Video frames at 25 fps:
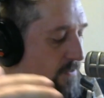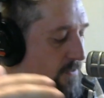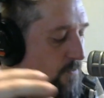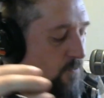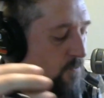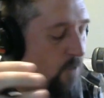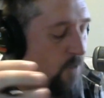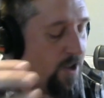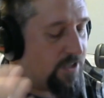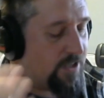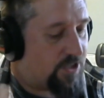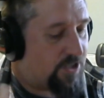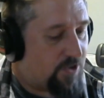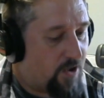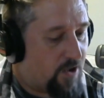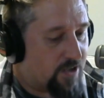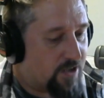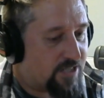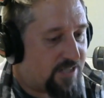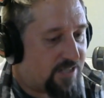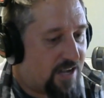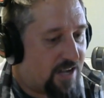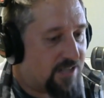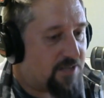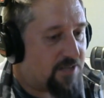what
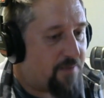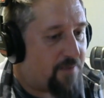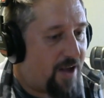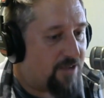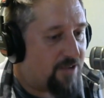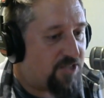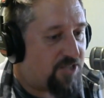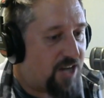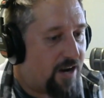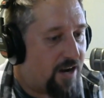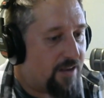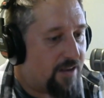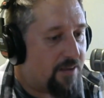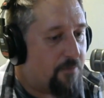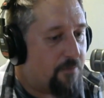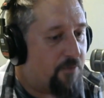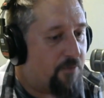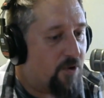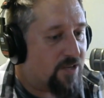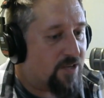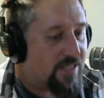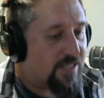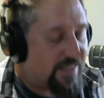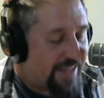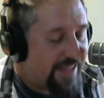Sark says about Jonathan
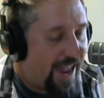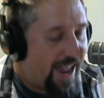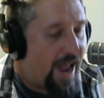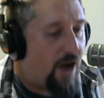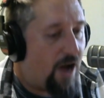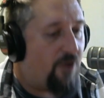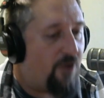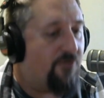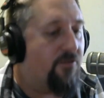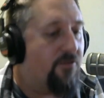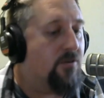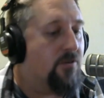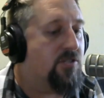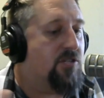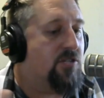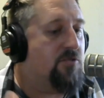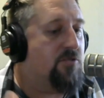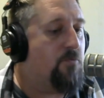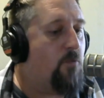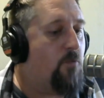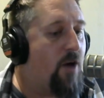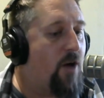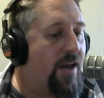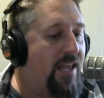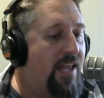Brooks now
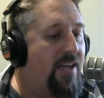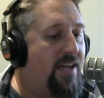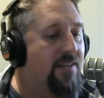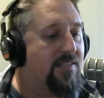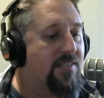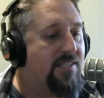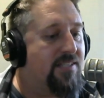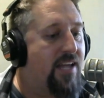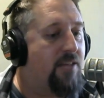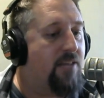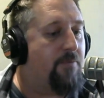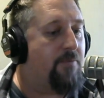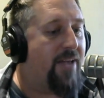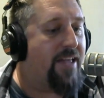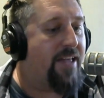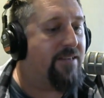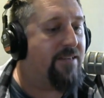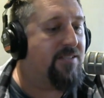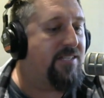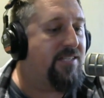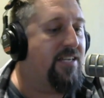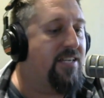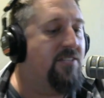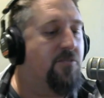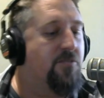versus what he had said at the beginning
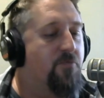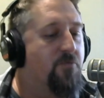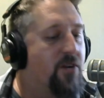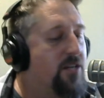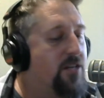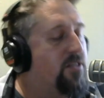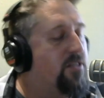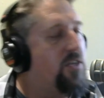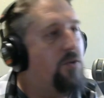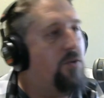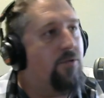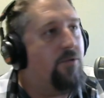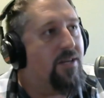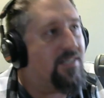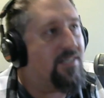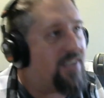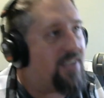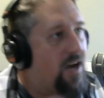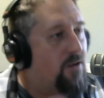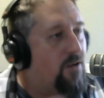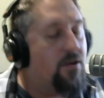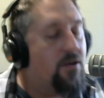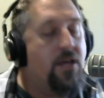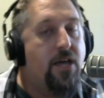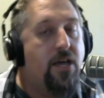of the season, where you could
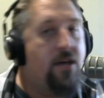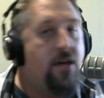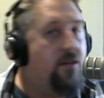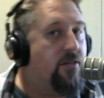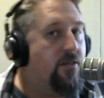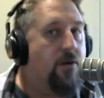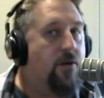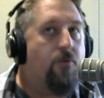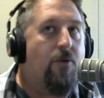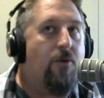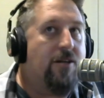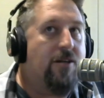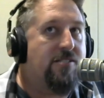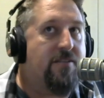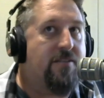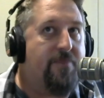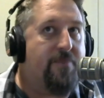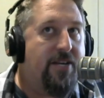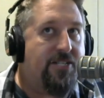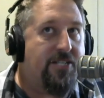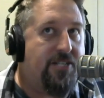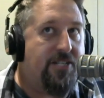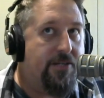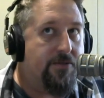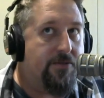tell there was some
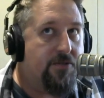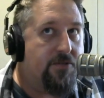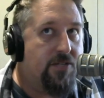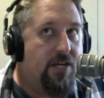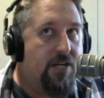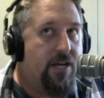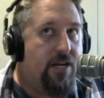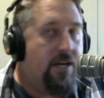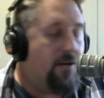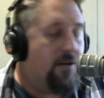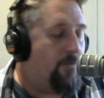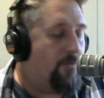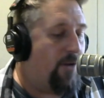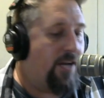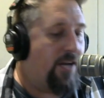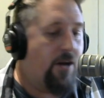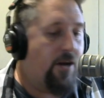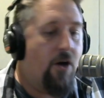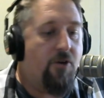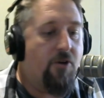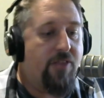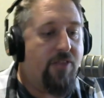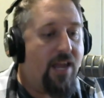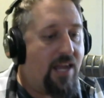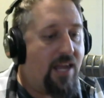issues. We
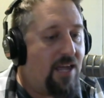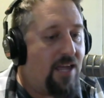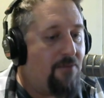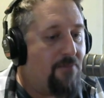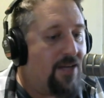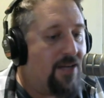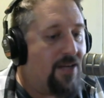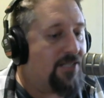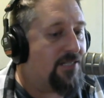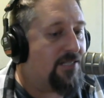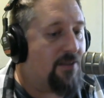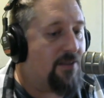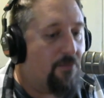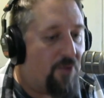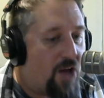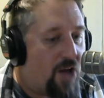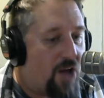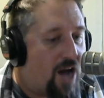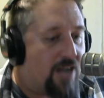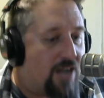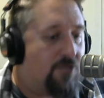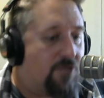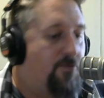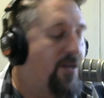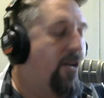know that he missed some
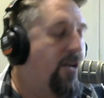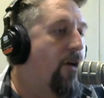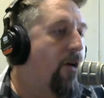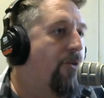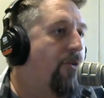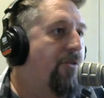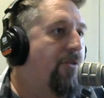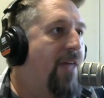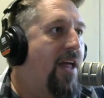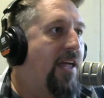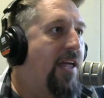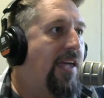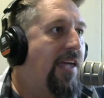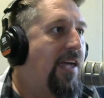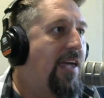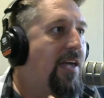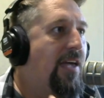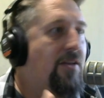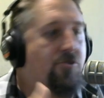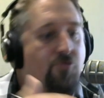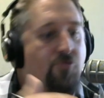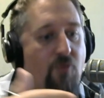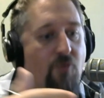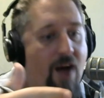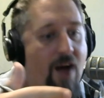blocks. We know that he
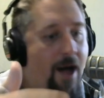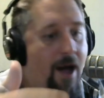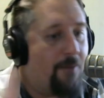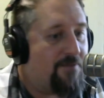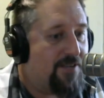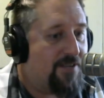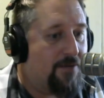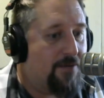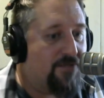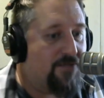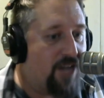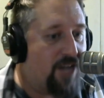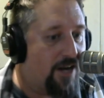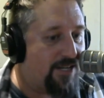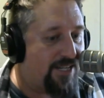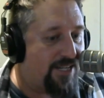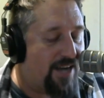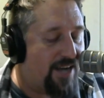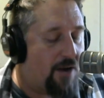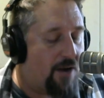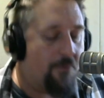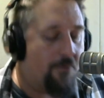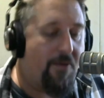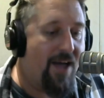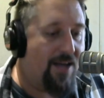dropped some
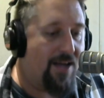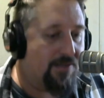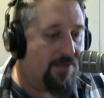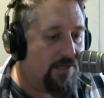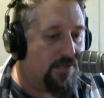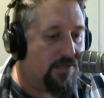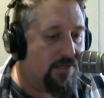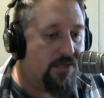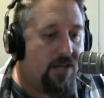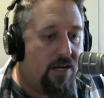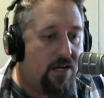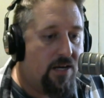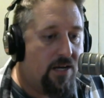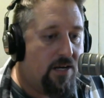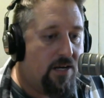touchdown passes.